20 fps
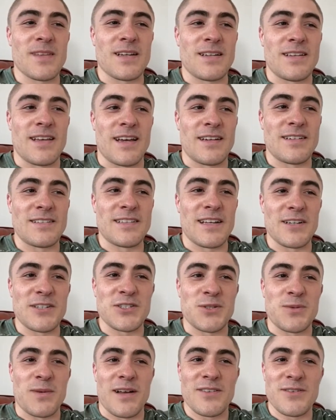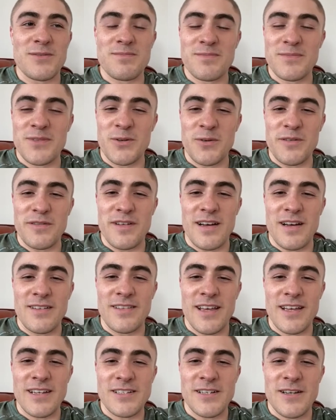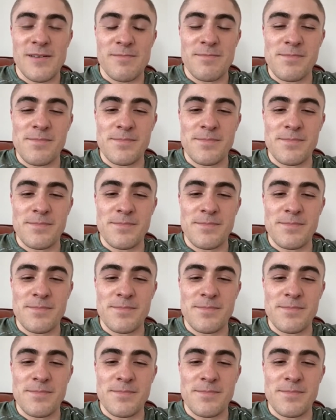yeah, thanks to Adam that we found Next Gen.